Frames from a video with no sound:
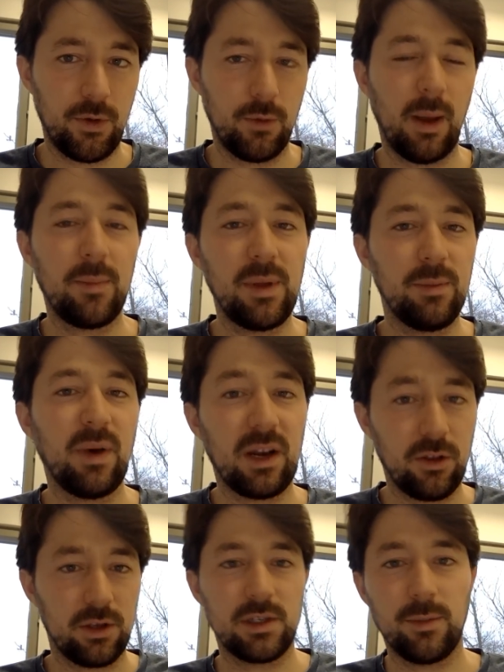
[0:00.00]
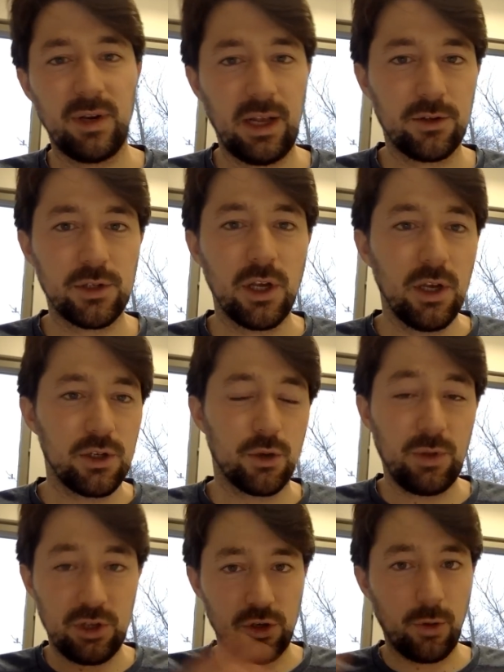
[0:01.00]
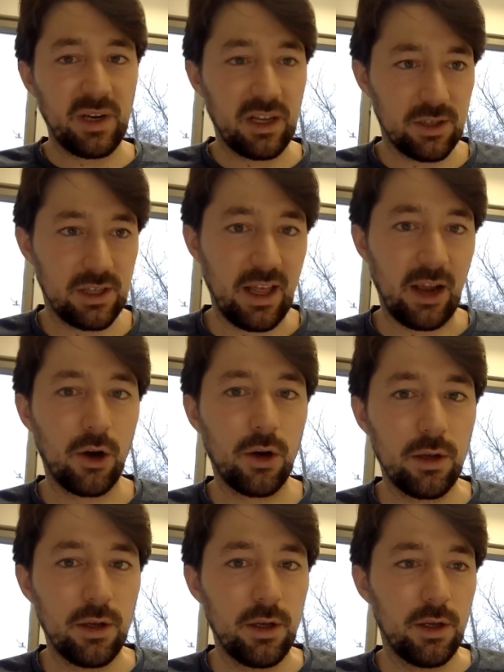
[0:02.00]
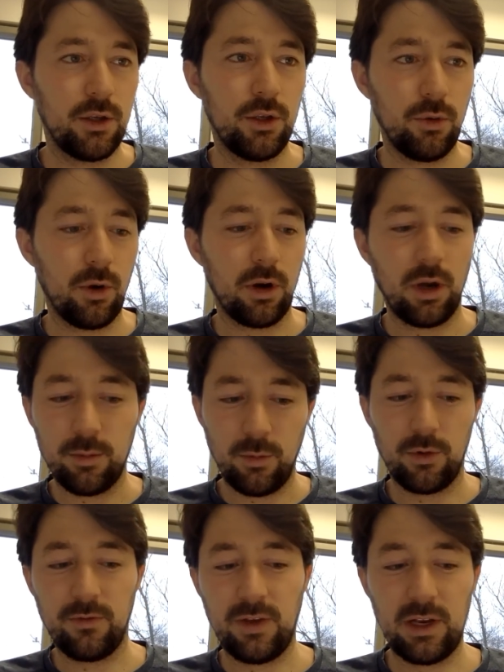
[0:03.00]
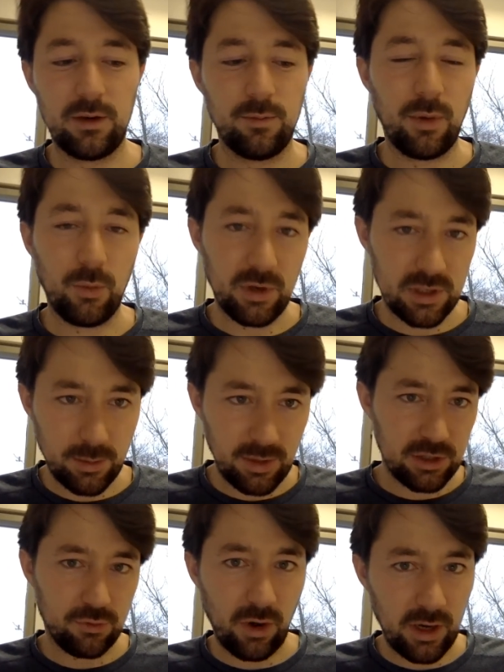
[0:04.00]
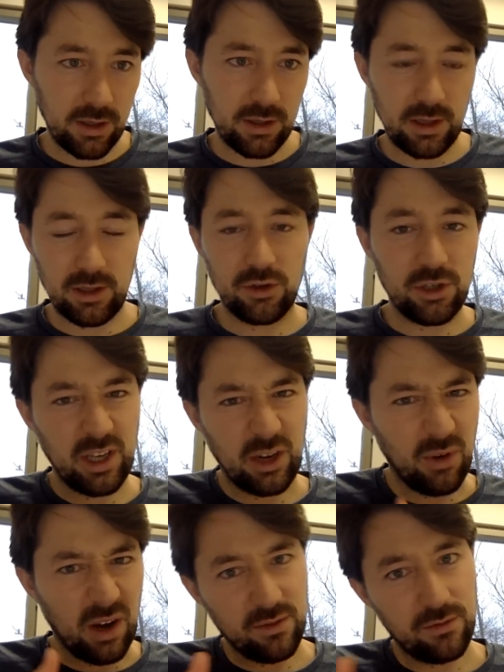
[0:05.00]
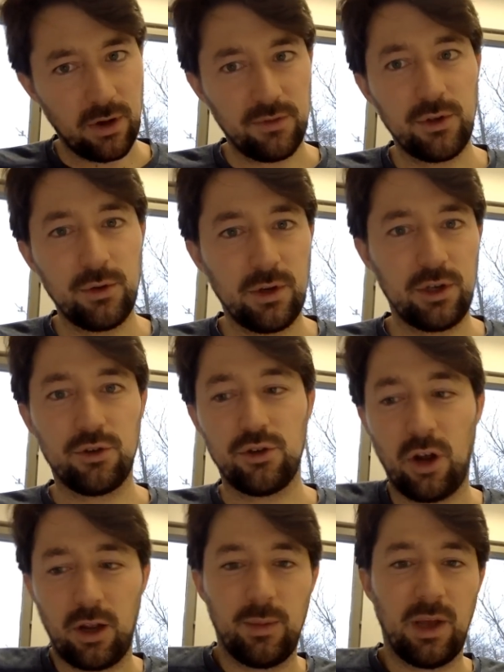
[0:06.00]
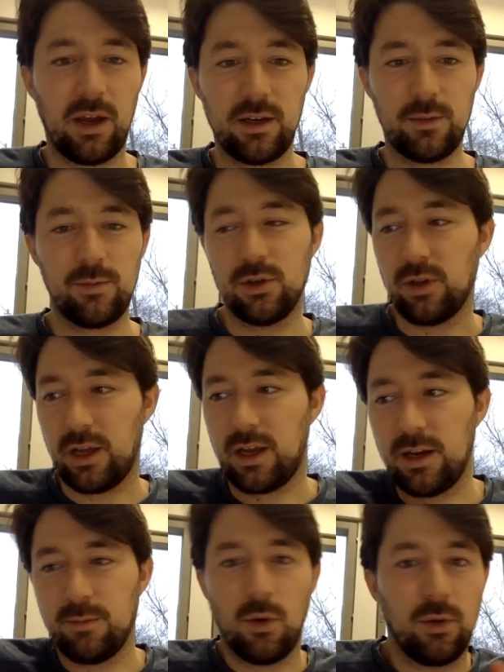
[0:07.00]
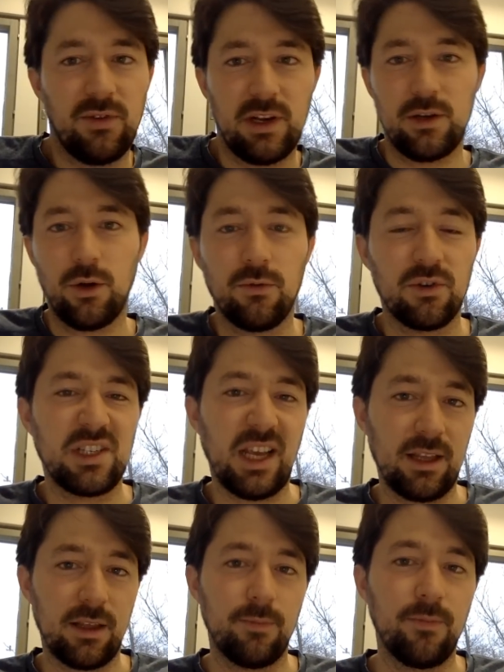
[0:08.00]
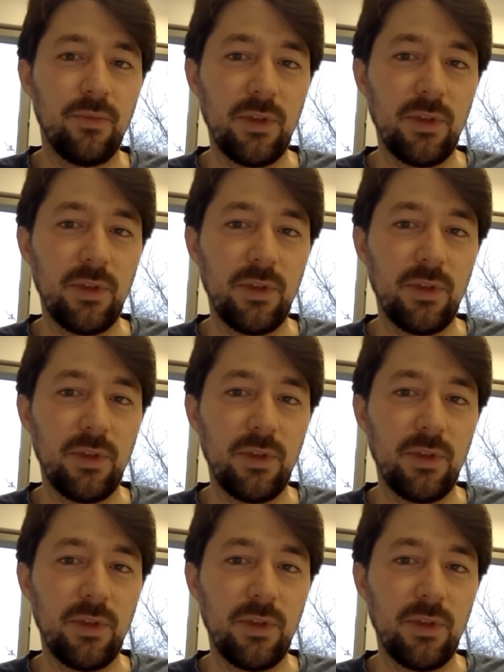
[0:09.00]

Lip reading: or by being better than somebody else. So when there's nobody else there, you are unmotivated. But when somebody's running and they're just like right in front of you and you're jogging behind them, you're like kind of motivated to overtake them.